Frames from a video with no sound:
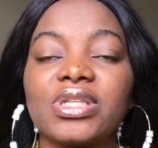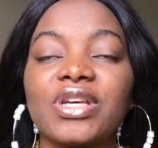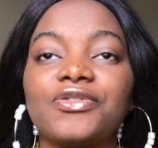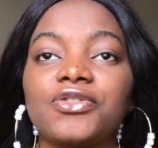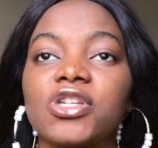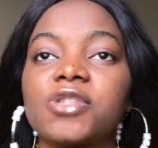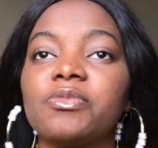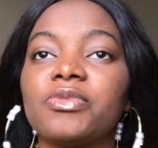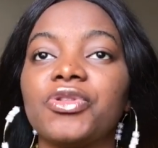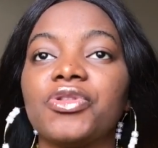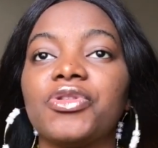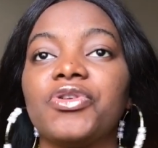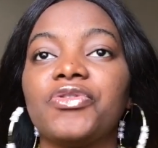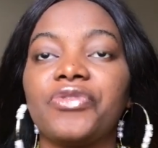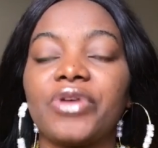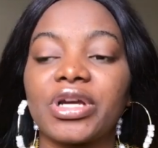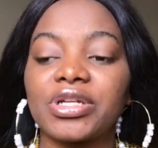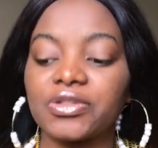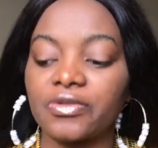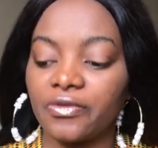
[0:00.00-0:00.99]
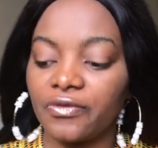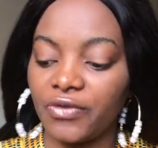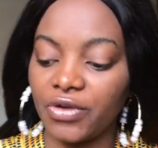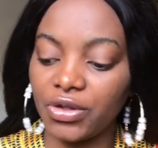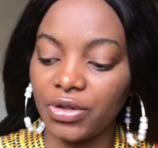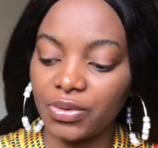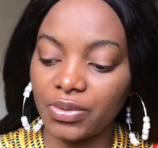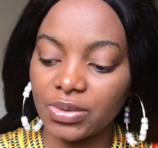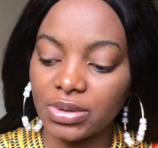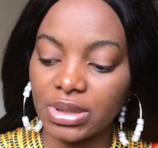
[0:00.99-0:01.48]
I've just been doing reaction
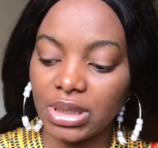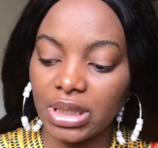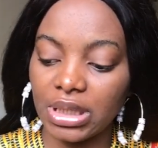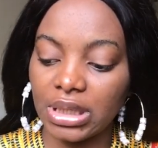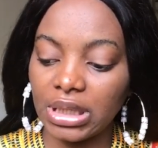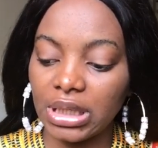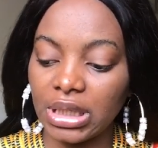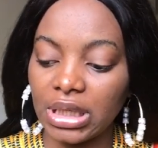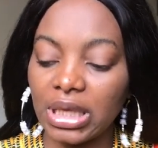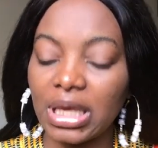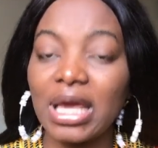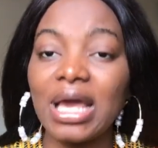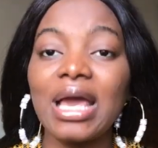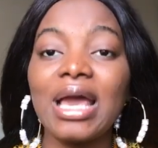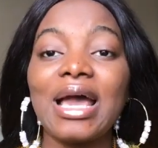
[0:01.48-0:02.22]
videos lately,